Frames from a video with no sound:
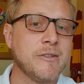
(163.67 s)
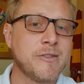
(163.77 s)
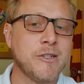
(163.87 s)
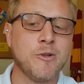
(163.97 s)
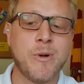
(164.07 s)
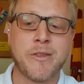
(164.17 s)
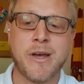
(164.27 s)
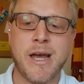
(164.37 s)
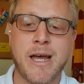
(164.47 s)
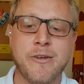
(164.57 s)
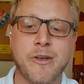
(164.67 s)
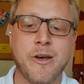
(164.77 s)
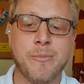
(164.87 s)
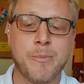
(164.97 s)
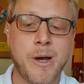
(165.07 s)
seal mother and
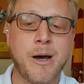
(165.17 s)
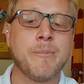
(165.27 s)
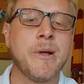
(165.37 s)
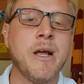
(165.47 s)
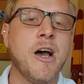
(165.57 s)
her pup.